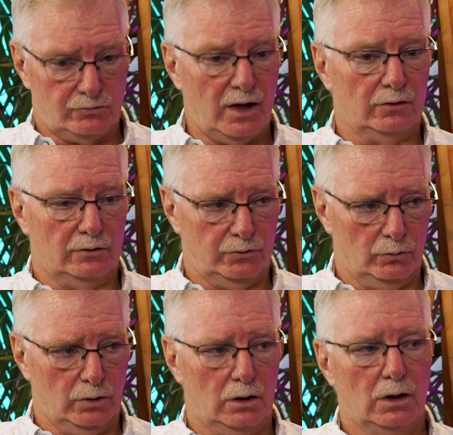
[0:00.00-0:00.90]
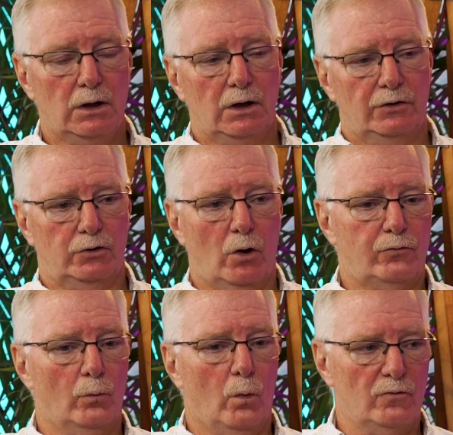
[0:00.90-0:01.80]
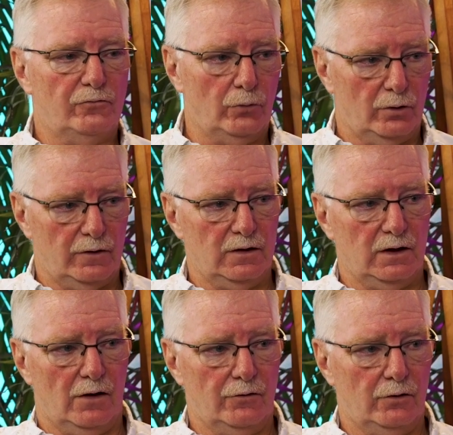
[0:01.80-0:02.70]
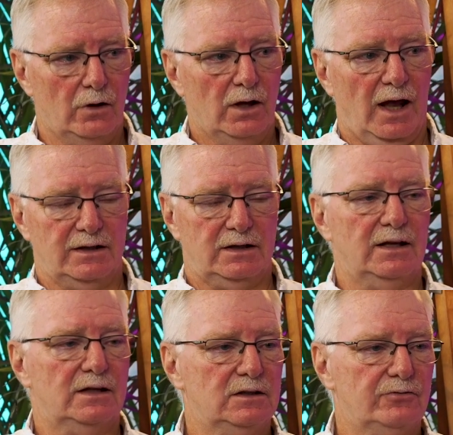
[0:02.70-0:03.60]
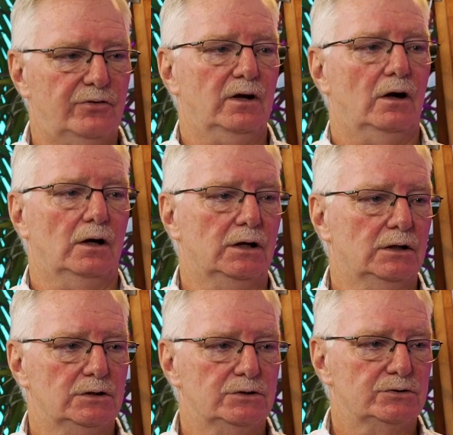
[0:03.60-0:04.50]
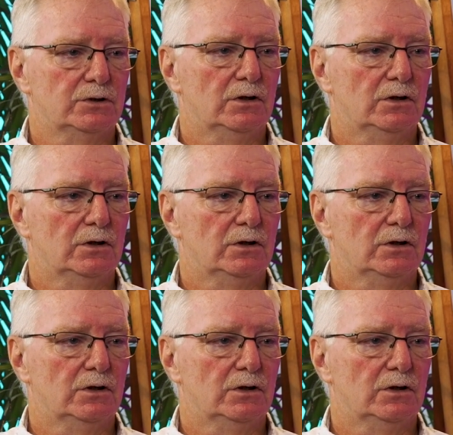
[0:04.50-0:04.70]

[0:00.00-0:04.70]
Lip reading: trailer, if you will, to go from one floor to the other and connect different areas.